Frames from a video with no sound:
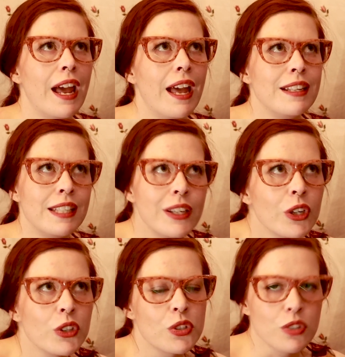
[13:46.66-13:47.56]

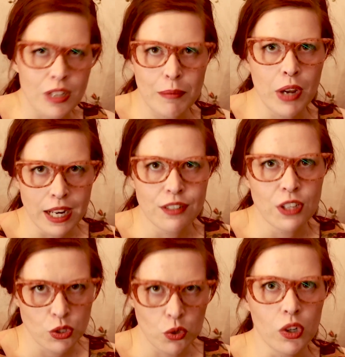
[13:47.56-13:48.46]
adhere to some kind of
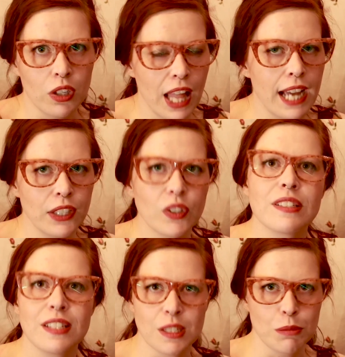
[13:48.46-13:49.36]
historical
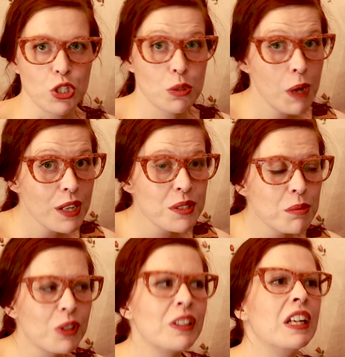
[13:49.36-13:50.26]
accuracy as much as
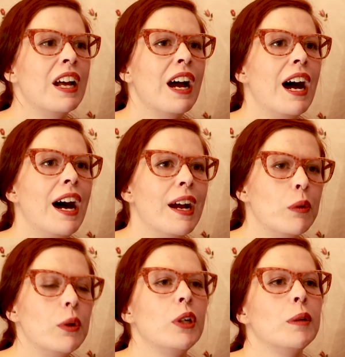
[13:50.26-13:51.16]
possible, I
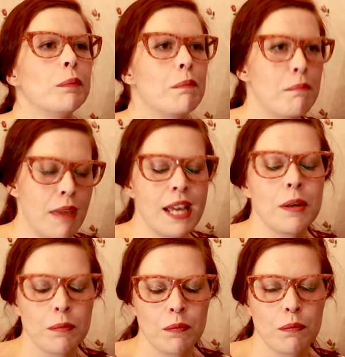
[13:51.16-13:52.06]
will make
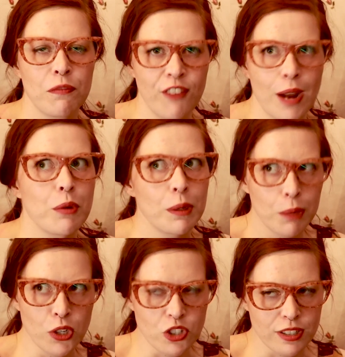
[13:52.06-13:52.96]
fabric
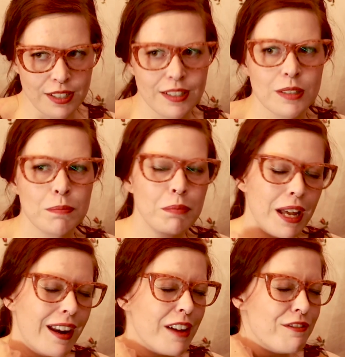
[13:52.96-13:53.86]
purchases,
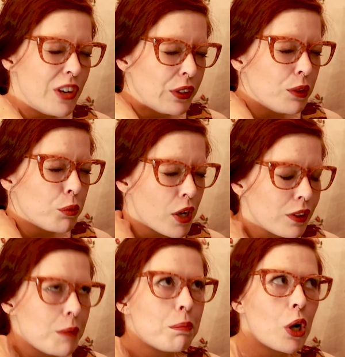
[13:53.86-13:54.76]
but I very
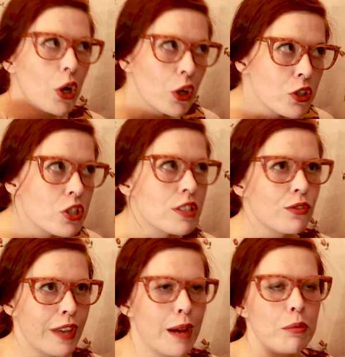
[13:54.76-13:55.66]
rarely purchase
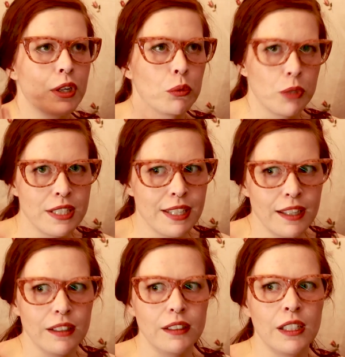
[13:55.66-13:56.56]
fabric
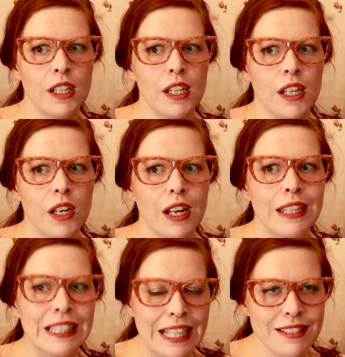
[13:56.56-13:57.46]
retail
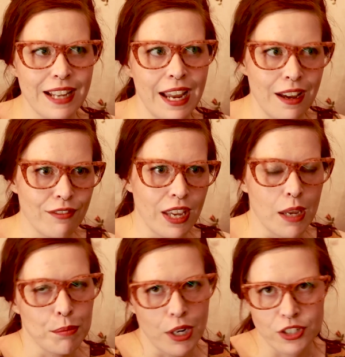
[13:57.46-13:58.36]
unless I have
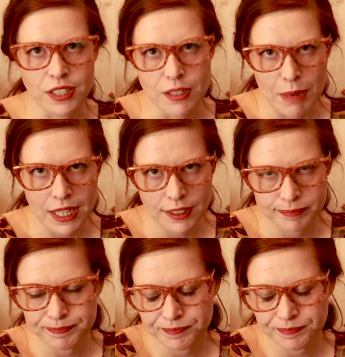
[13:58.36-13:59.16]
a project in mind.